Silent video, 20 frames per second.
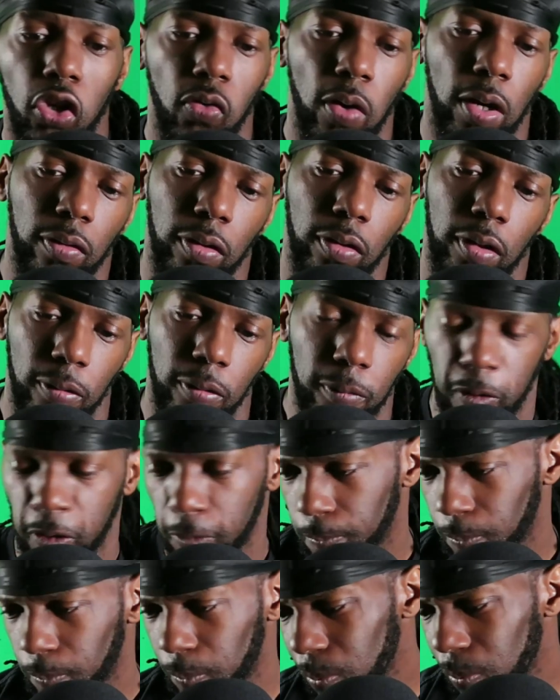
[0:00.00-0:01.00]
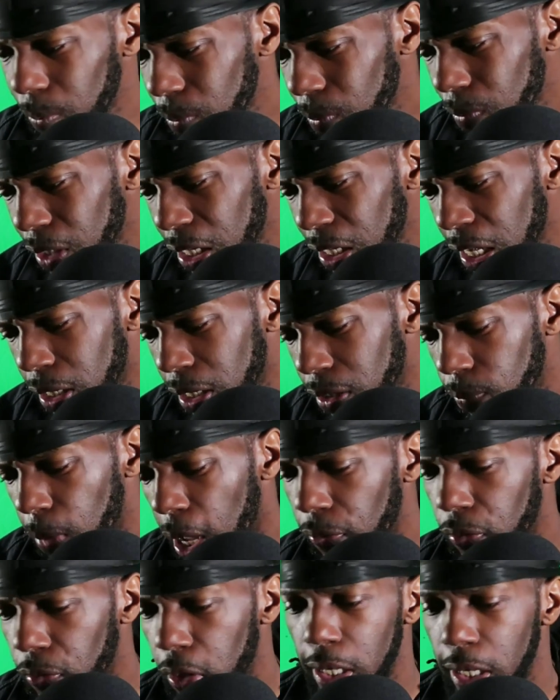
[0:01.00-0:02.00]
out there. And my
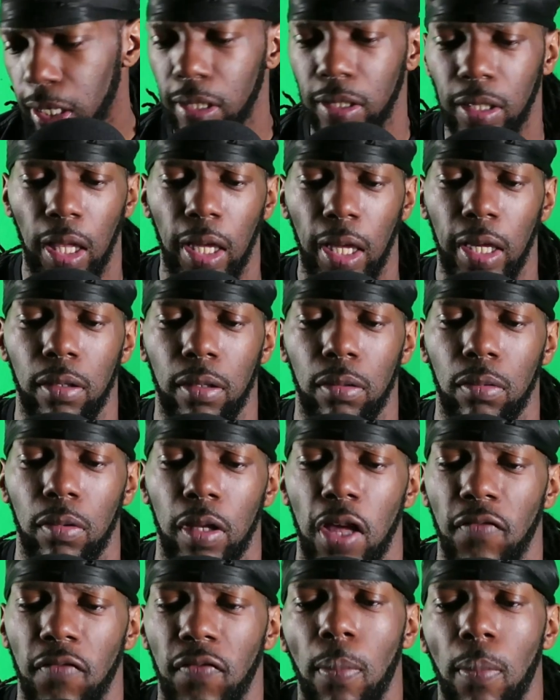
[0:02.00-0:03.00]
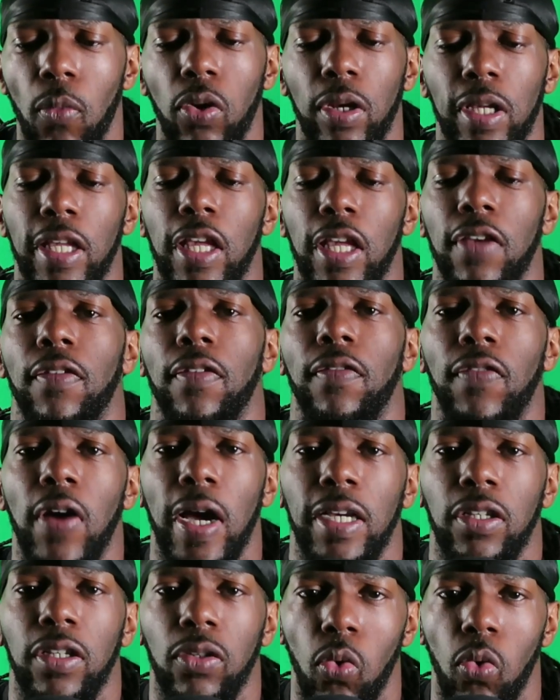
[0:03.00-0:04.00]
thing is, like, if I'm going to give advice
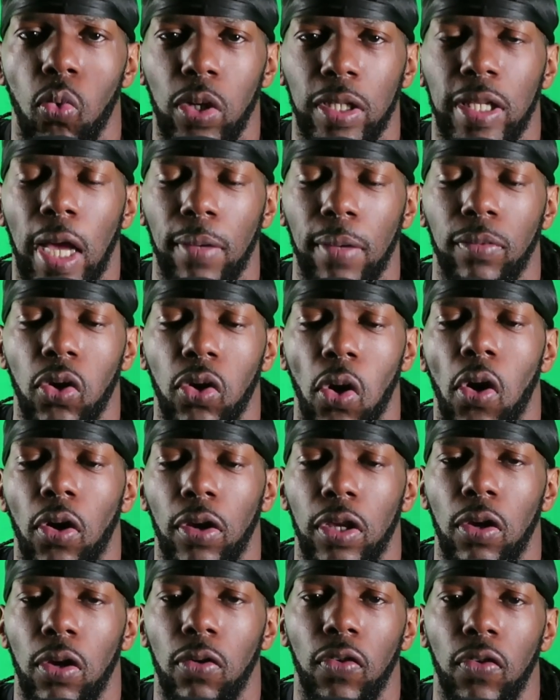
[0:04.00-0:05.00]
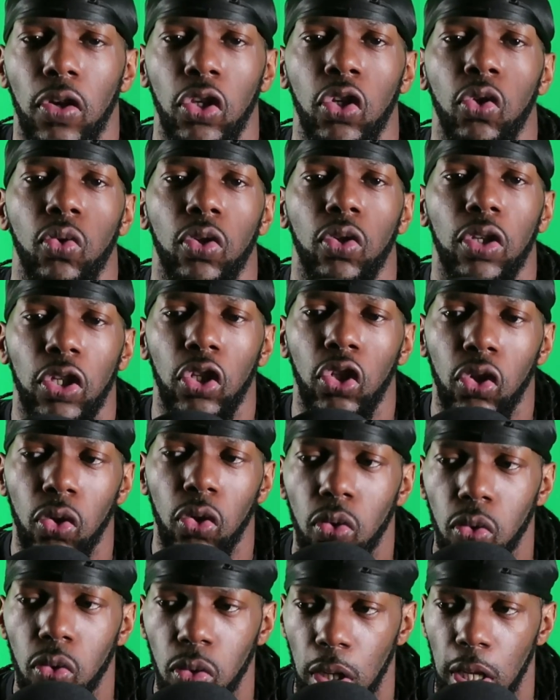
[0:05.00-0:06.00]
on what type of cardio for you to do,
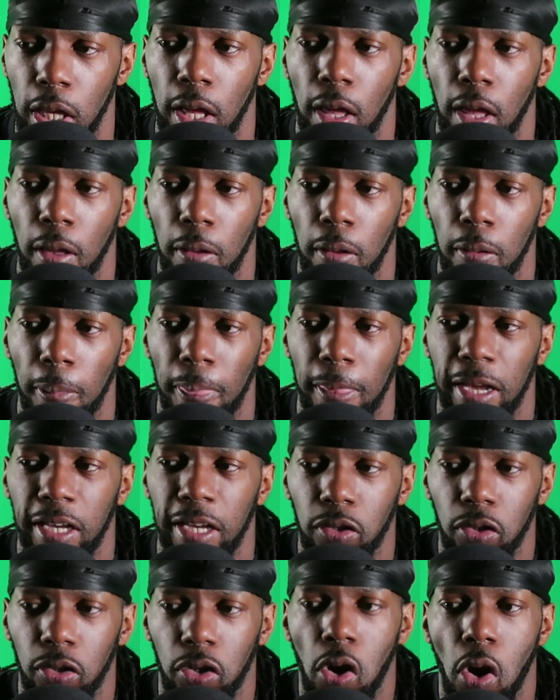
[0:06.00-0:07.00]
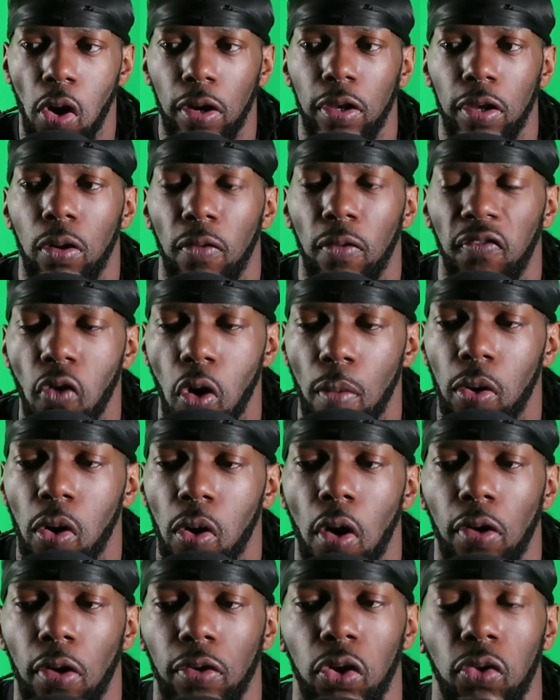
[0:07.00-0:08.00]
it's the form of
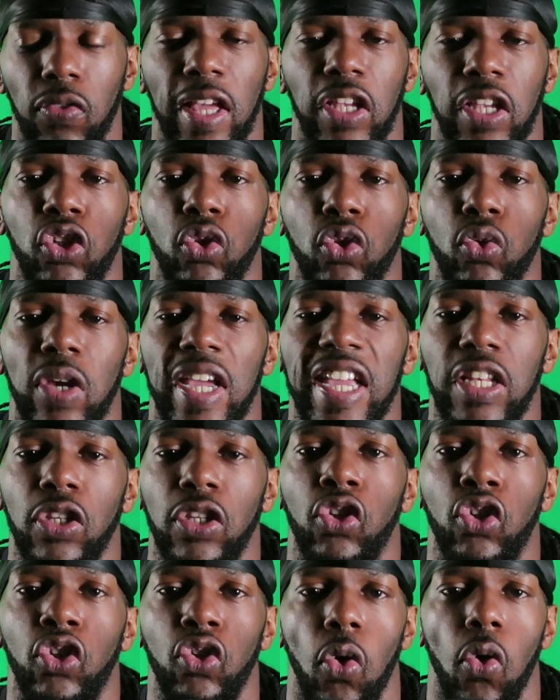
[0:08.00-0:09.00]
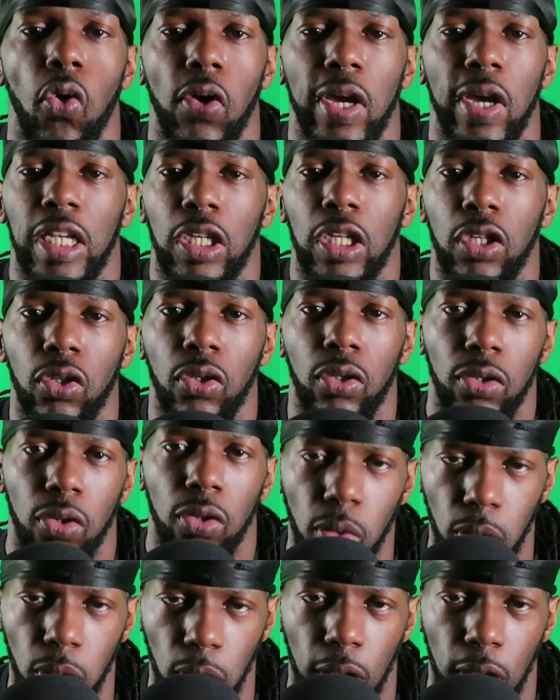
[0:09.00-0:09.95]
cardio that you enjoy doing.